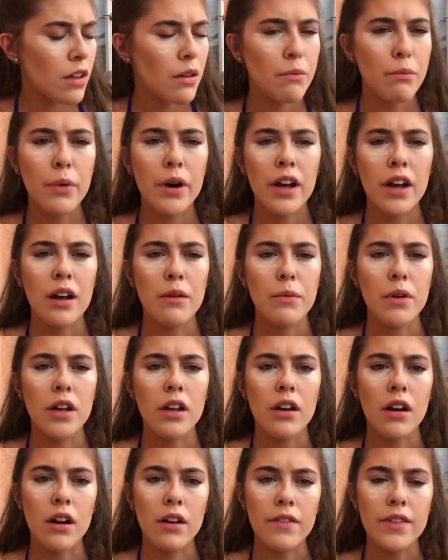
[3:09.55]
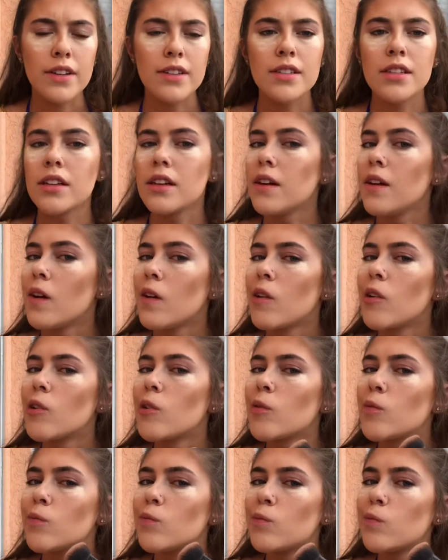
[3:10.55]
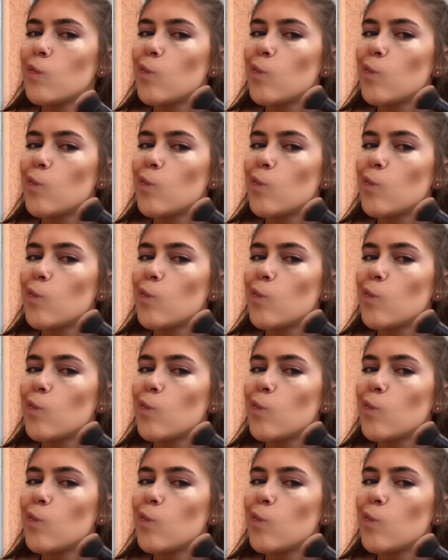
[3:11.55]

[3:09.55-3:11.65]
But I mean, obviously, um,